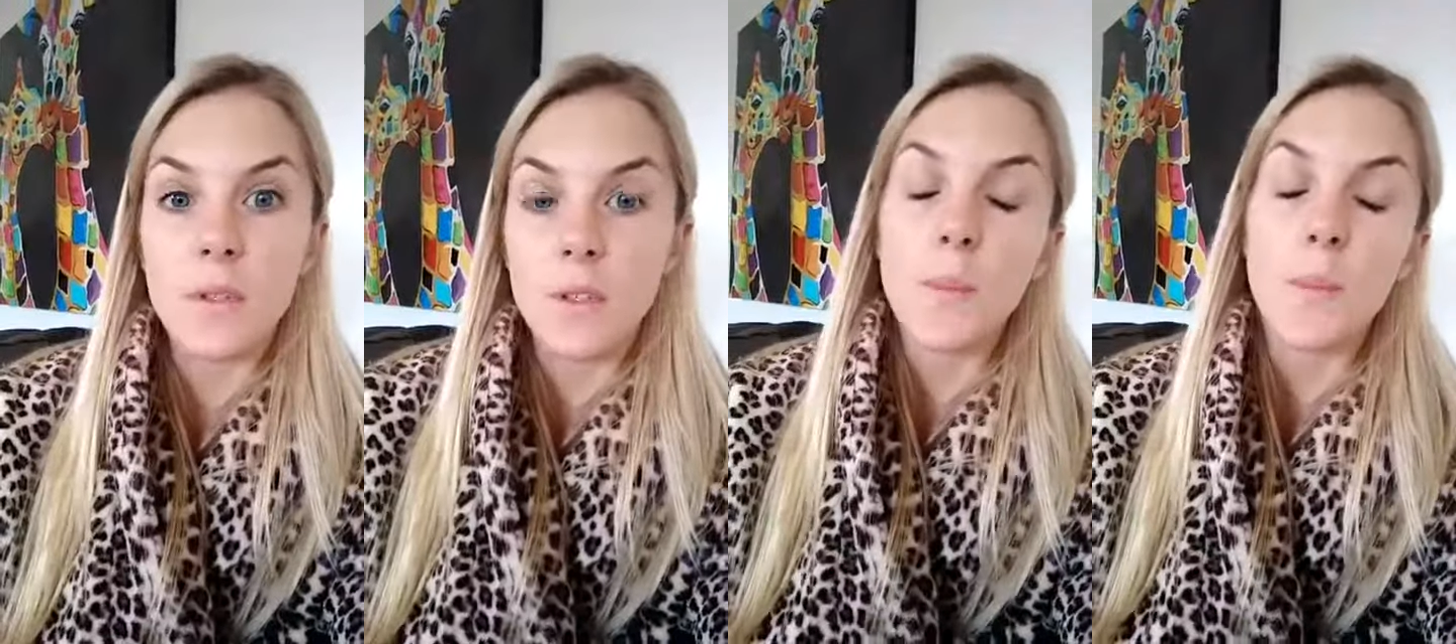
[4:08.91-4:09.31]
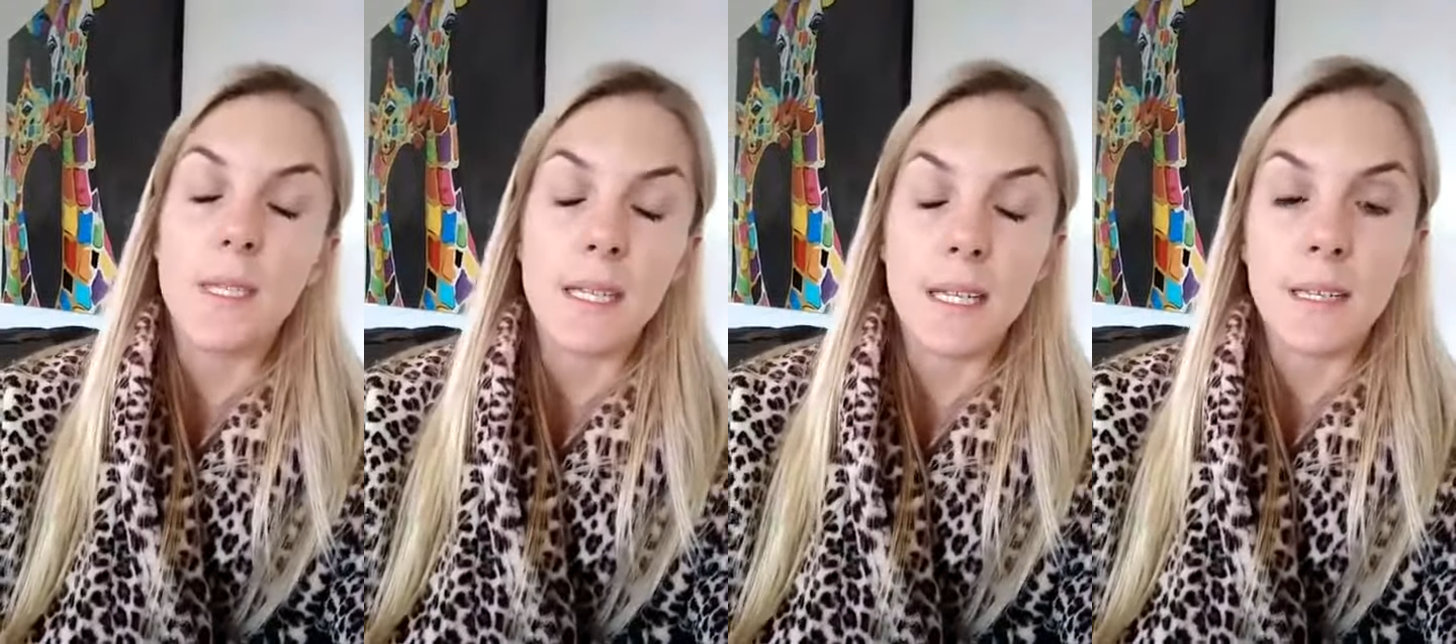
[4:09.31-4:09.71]
We're too
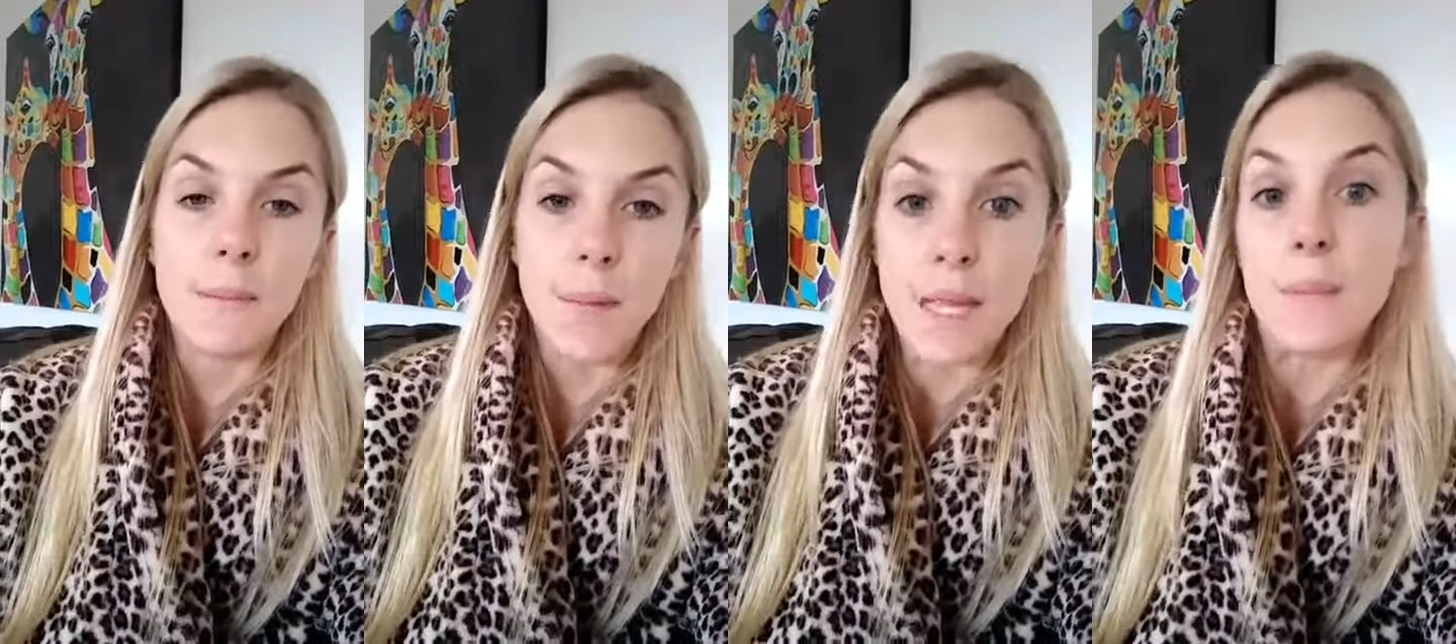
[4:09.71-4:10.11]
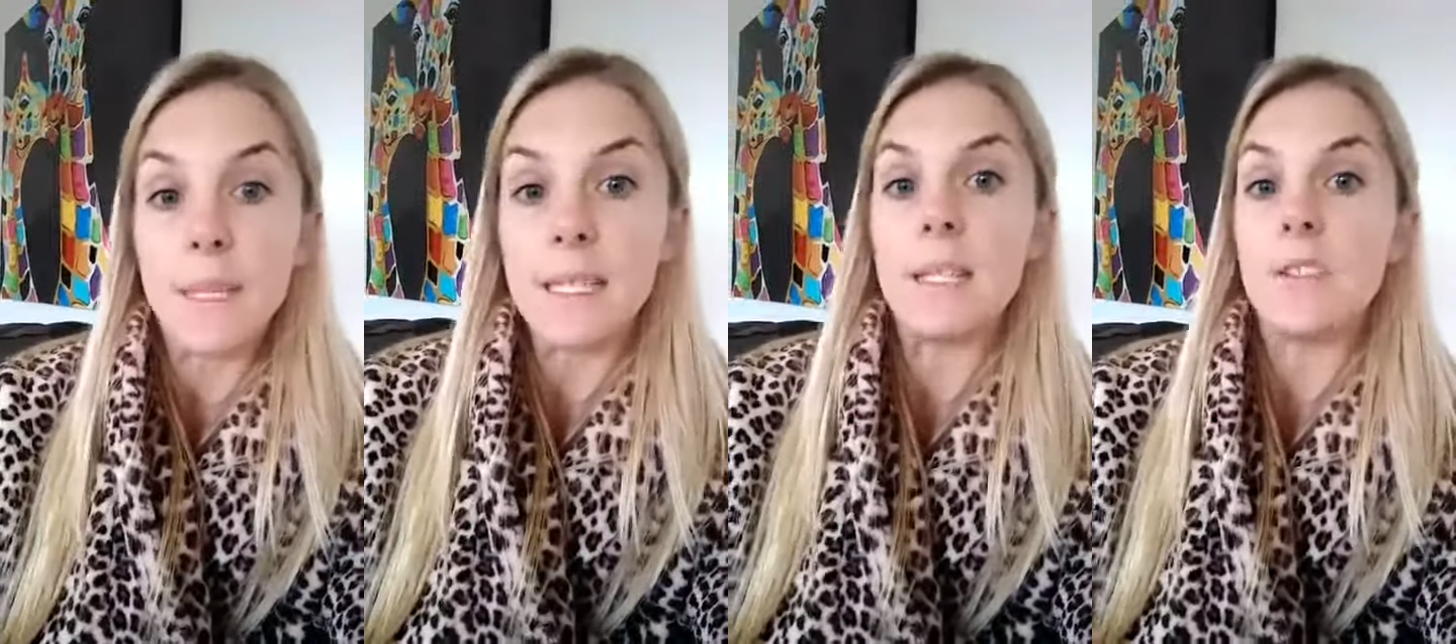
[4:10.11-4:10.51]
busy being
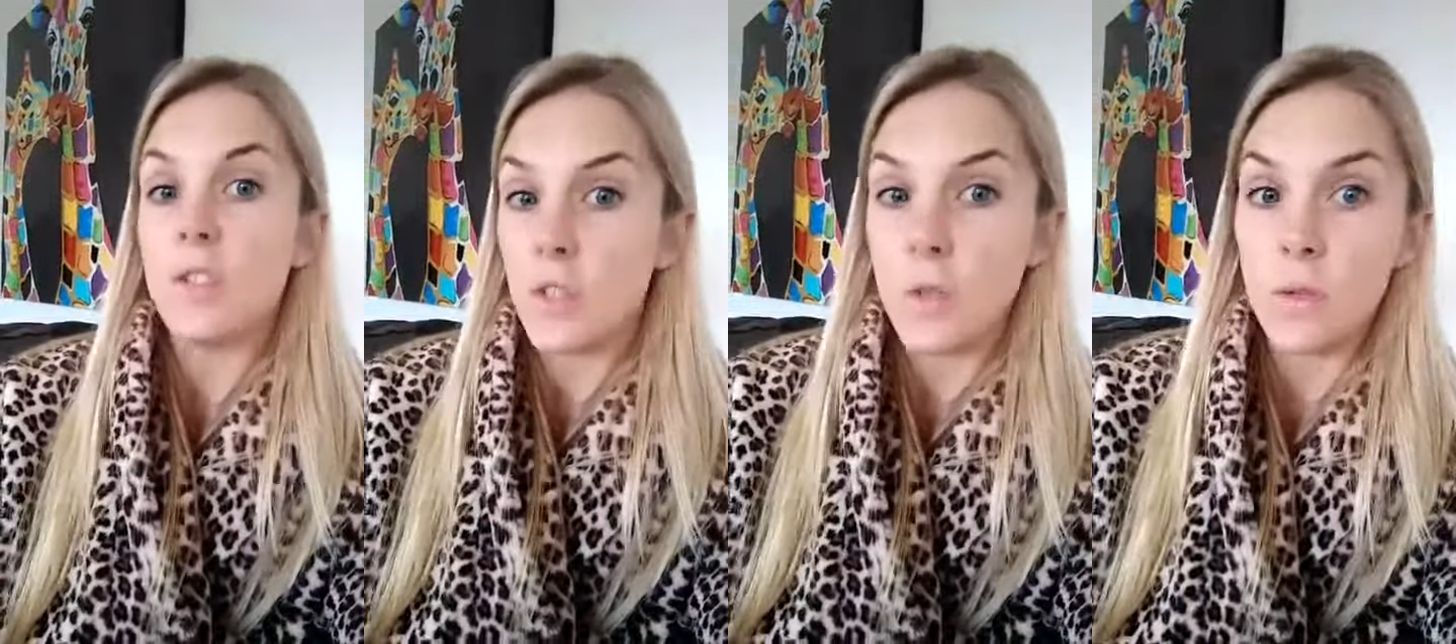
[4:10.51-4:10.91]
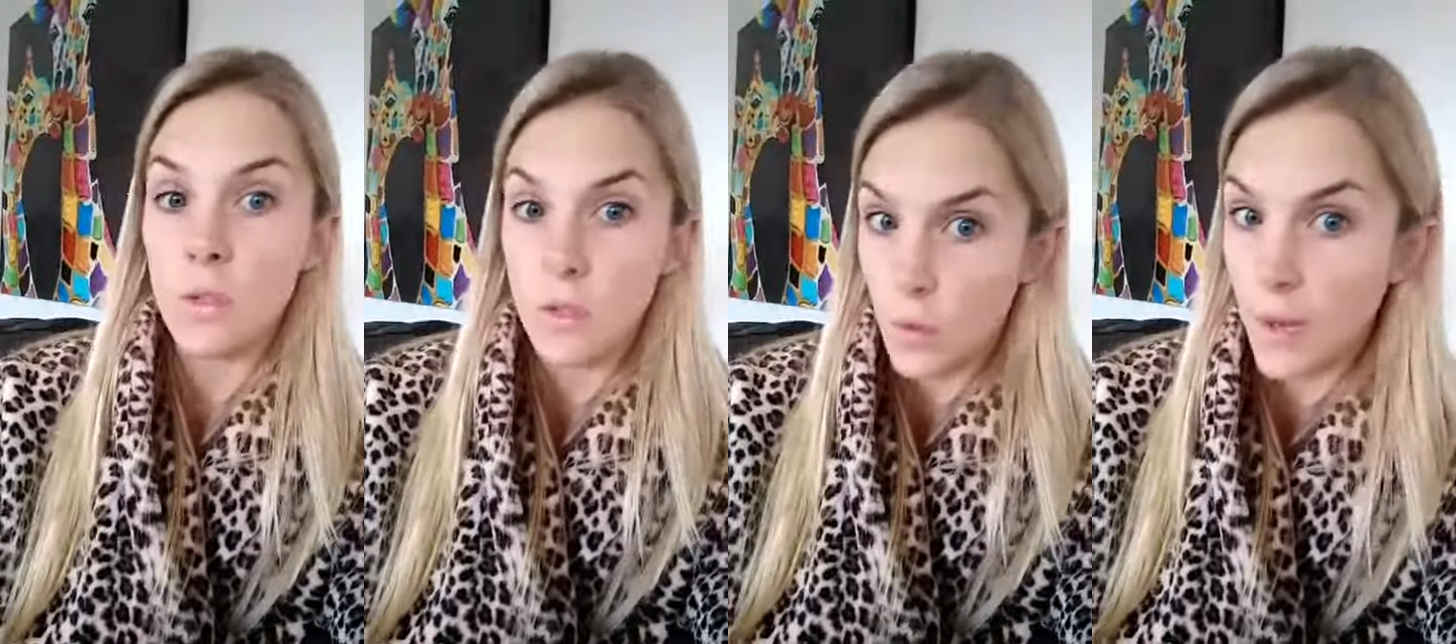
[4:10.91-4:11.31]
busy to
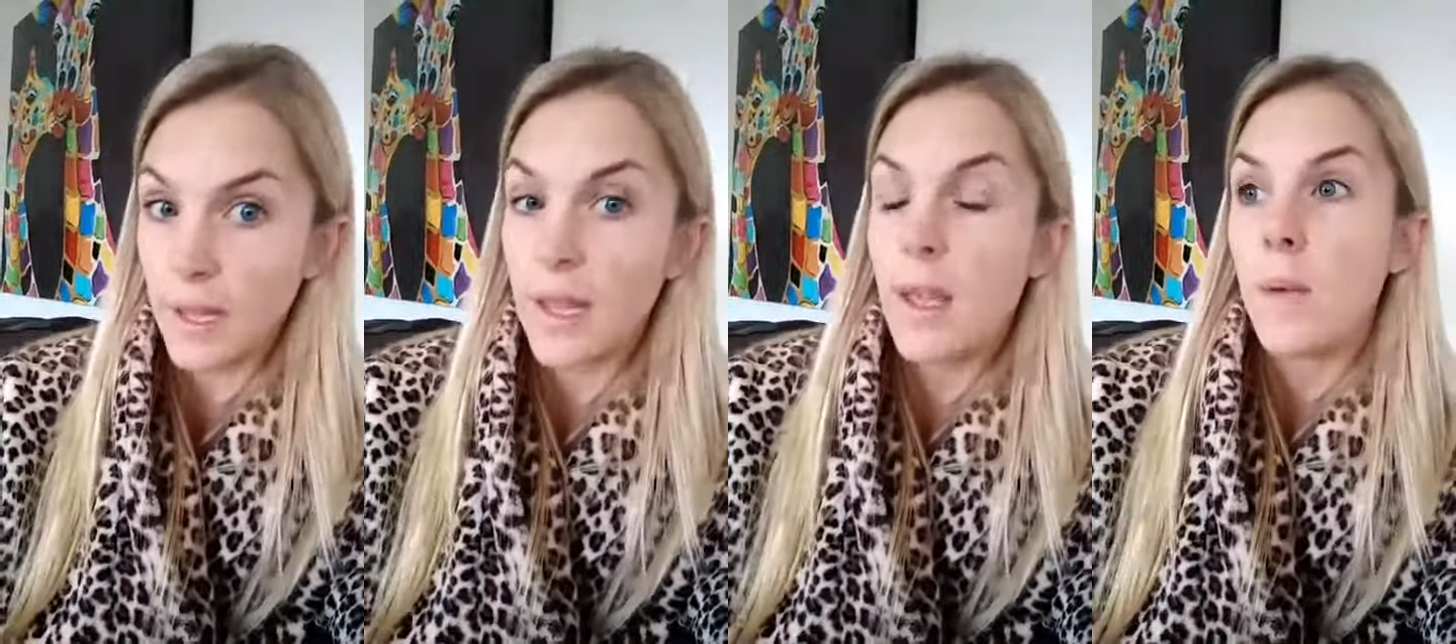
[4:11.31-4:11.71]
choose joy.